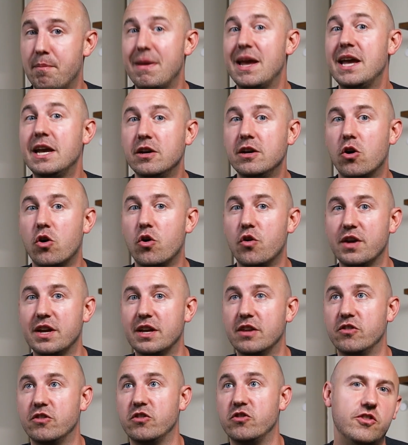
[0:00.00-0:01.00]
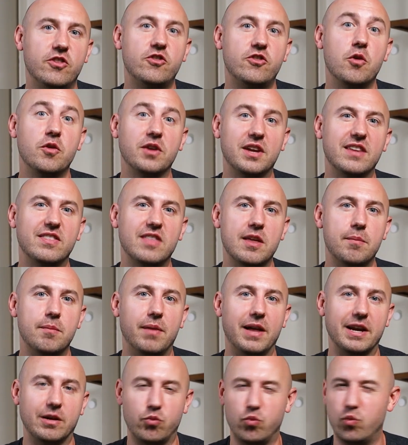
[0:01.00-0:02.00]
main goal is just don't get them
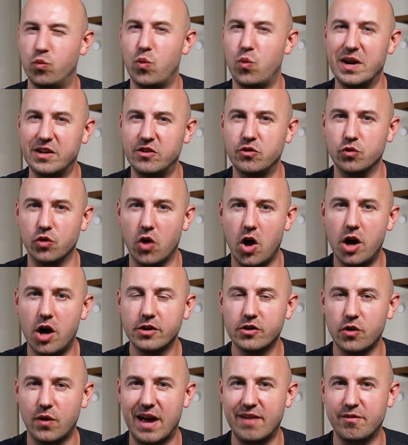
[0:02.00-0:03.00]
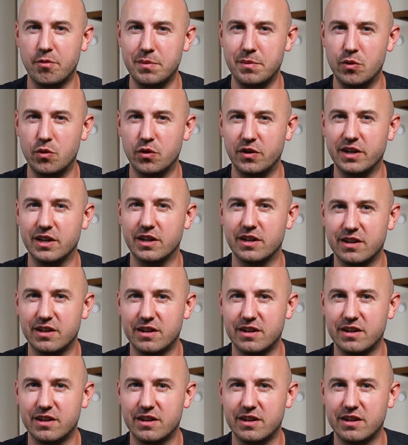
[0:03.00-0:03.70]
like way too long. Don't have them be really